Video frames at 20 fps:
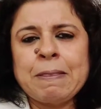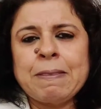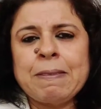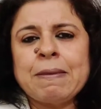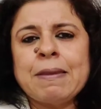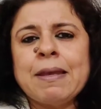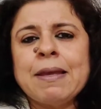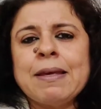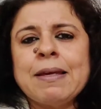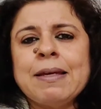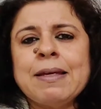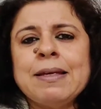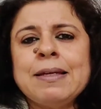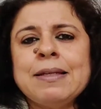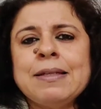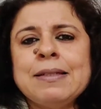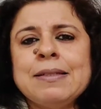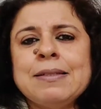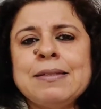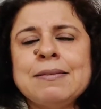
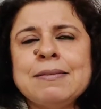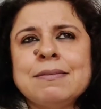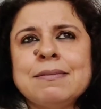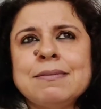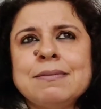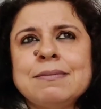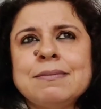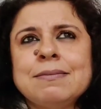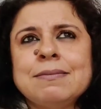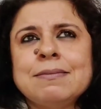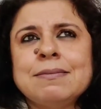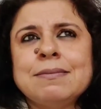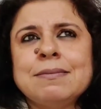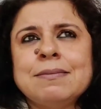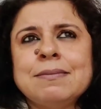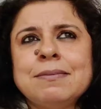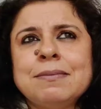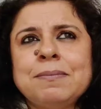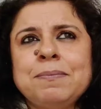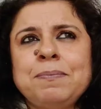that
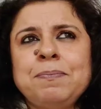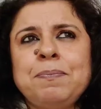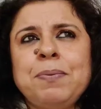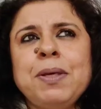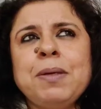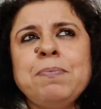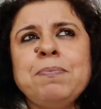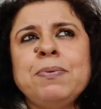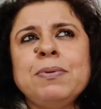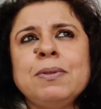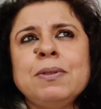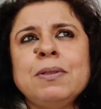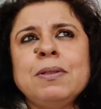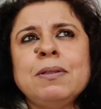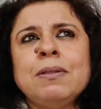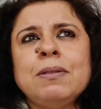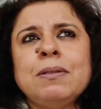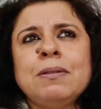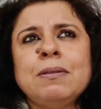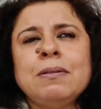
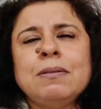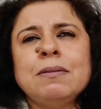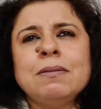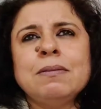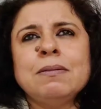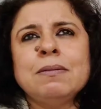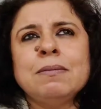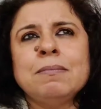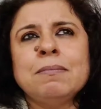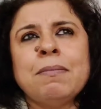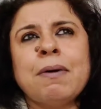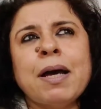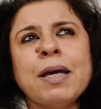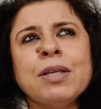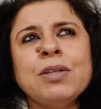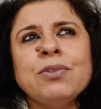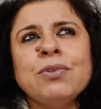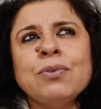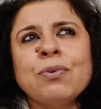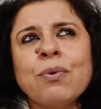people
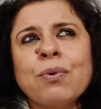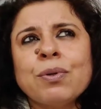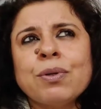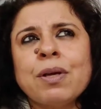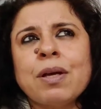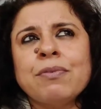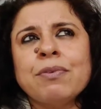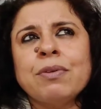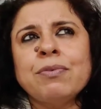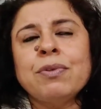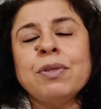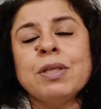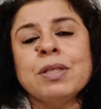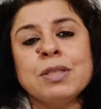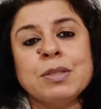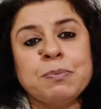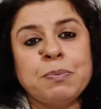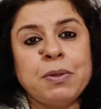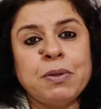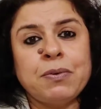might not have even
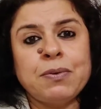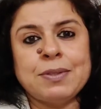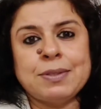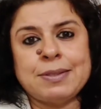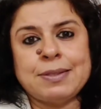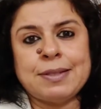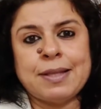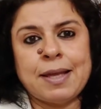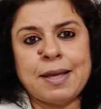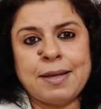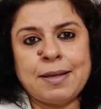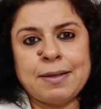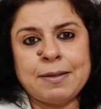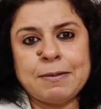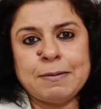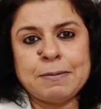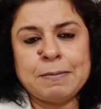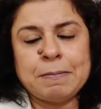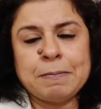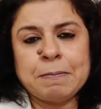experienced
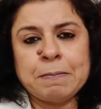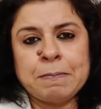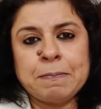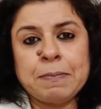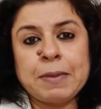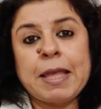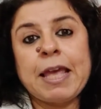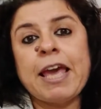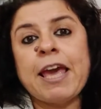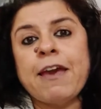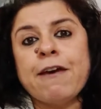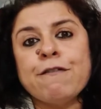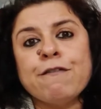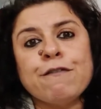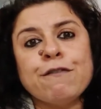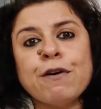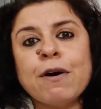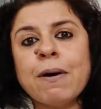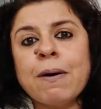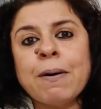that
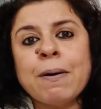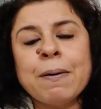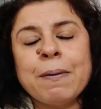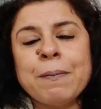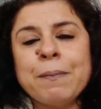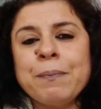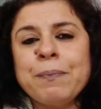ever.